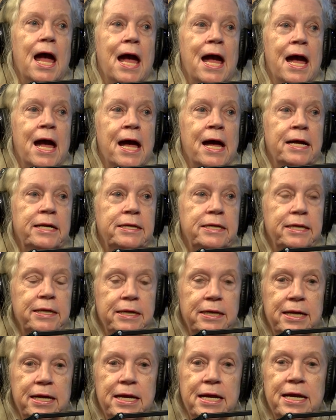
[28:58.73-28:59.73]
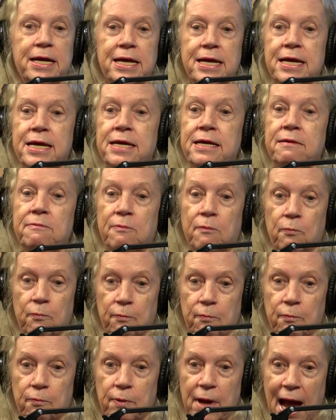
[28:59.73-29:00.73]
and he
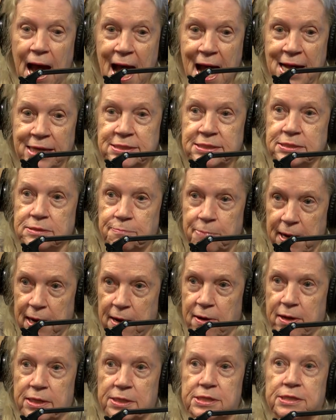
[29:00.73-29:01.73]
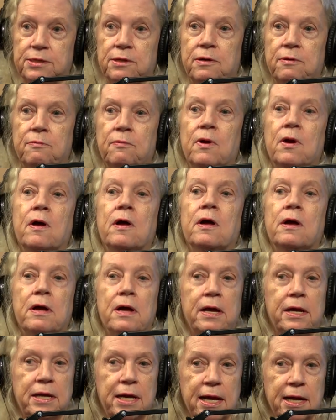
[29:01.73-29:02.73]
asked parents,
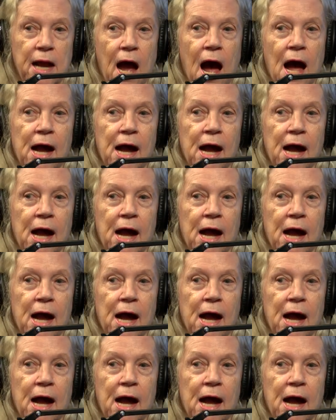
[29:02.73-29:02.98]
Can